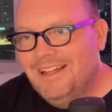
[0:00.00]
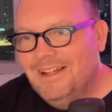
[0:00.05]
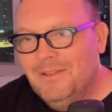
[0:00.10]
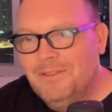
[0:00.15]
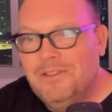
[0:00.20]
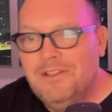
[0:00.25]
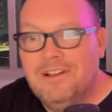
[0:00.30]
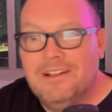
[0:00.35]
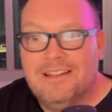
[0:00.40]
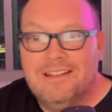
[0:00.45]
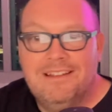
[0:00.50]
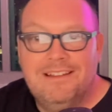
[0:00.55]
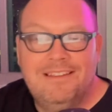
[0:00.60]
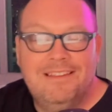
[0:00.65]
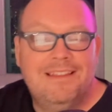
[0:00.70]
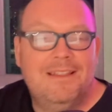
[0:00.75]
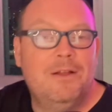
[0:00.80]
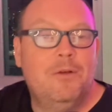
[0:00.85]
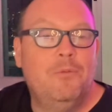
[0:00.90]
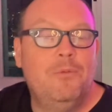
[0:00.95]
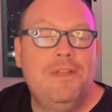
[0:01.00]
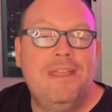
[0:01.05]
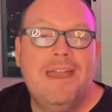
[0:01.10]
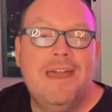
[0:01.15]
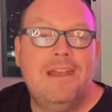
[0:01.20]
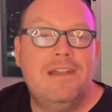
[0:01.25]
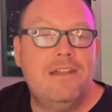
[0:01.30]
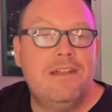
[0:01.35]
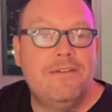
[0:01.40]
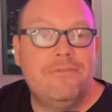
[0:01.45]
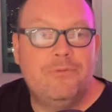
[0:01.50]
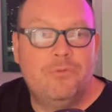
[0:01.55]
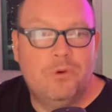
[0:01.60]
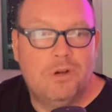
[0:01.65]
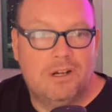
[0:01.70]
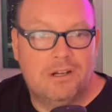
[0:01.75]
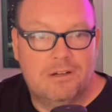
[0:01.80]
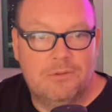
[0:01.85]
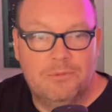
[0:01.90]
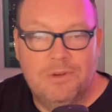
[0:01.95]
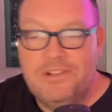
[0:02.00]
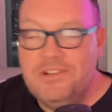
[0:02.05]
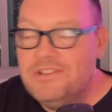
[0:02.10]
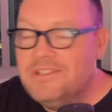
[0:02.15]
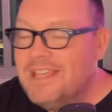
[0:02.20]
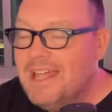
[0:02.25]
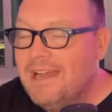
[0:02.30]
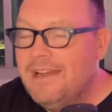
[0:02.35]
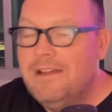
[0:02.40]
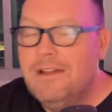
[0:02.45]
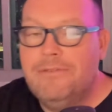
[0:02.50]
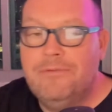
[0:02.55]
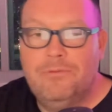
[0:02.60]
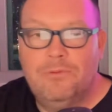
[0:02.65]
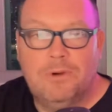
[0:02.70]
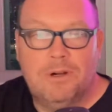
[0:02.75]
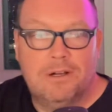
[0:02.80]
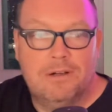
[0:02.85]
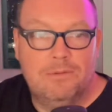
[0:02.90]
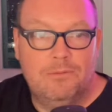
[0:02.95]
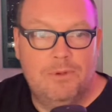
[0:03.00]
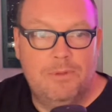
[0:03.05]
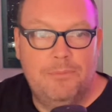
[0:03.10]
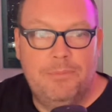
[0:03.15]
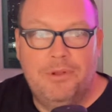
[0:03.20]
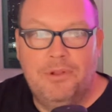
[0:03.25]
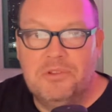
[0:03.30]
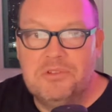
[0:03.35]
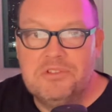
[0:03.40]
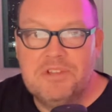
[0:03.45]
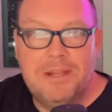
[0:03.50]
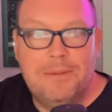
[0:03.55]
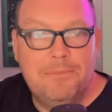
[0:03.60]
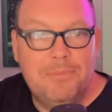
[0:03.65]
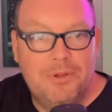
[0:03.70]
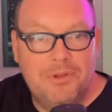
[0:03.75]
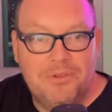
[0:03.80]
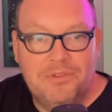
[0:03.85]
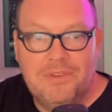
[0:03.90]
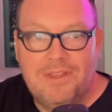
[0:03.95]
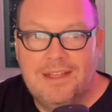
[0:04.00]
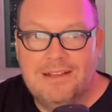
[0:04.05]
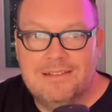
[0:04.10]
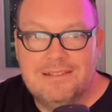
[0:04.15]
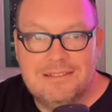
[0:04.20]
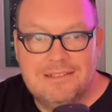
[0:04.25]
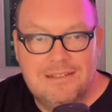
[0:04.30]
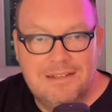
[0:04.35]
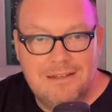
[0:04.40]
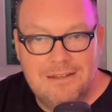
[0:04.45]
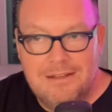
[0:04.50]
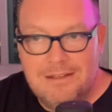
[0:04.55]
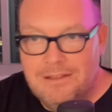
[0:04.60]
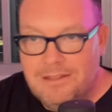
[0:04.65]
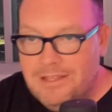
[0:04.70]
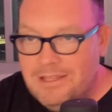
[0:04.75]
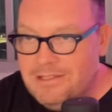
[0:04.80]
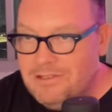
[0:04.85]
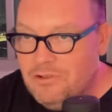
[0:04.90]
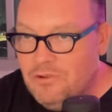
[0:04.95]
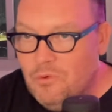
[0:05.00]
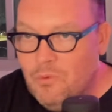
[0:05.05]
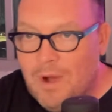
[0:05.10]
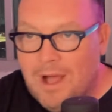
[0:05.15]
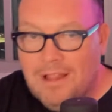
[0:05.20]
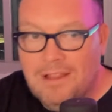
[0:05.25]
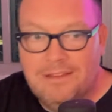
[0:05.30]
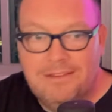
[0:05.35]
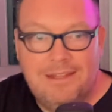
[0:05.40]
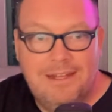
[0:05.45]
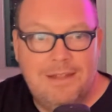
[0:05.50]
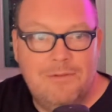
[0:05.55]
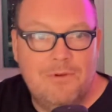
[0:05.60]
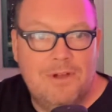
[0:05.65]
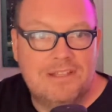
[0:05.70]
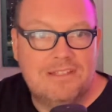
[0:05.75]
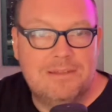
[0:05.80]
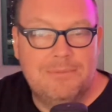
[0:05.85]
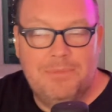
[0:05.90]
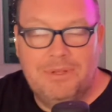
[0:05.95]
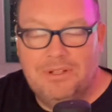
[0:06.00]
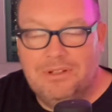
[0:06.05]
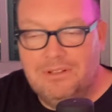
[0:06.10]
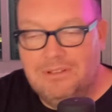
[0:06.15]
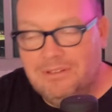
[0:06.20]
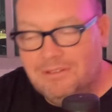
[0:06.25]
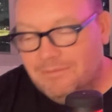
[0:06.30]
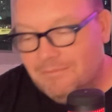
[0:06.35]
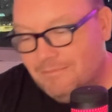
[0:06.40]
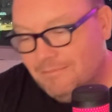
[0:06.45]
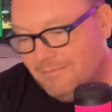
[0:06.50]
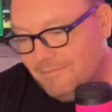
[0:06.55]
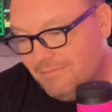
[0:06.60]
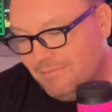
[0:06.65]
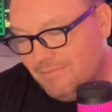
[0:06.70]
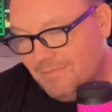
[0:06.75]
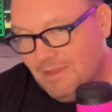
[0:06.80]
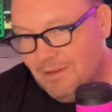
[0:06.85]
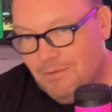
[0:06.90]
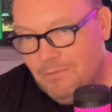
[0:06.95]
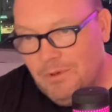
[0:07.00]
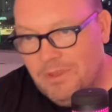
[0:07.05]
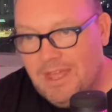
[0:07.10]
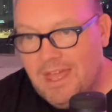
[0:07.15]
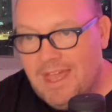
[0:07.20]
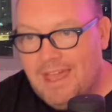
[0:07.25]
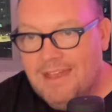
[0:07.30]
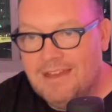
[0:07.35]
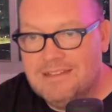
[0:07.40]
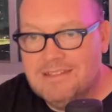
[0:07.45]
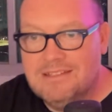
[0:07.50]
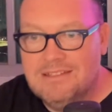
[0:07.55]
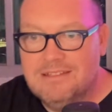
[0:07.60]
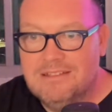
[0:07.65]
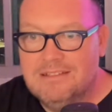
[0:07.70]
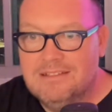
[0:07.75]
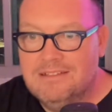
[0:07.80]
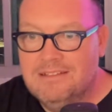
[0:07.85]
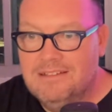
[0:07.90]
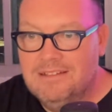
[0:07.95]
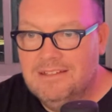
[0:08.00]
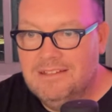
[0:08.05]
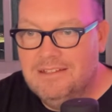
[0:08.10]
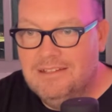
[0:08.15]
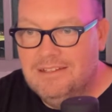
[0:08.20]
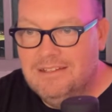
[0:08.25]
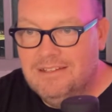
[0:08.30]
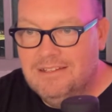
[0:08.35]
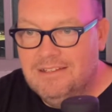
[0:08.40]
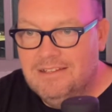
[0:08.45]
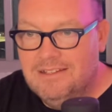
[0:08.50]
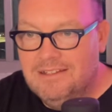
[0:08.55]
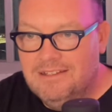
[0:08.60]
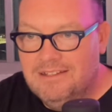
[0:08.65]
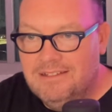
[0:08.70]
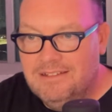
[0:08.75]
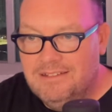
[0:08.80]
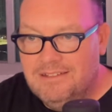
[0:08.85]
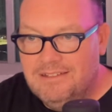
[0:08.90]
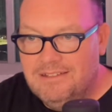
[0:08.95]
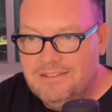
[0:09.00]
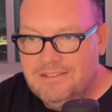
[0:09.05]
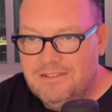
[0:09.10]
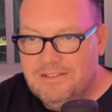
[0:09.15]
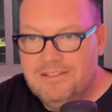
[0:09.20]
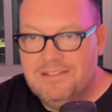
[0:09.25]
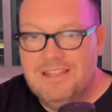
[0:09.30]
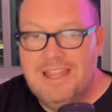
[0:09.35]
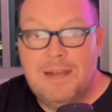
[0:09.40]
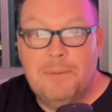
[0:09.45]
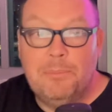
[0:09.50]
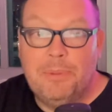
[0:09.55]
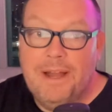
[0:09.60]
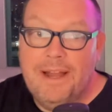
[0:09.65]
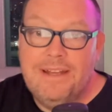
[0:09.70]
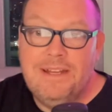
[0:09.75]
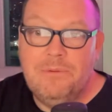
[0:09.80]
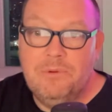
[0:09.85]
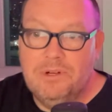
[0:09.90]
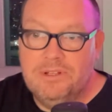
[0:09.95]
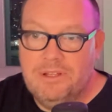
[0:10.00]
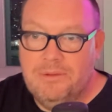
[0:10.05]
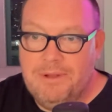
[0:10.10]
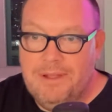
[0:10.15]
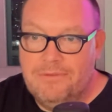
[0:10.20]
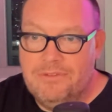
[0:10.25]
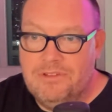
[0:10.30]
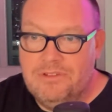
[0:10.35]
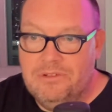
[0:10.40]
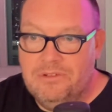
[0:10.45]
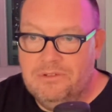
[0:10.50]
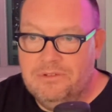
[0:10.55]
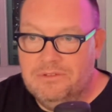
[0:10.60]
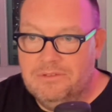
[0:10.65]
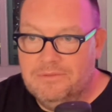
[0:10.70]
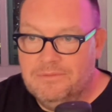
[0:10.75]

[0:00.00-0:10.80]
Look, we got enough work. Richard's got enough work with Pulse Chain, PulseX, his new wallet that he wants to build with Hex. It's a lot of branding work that we have to do.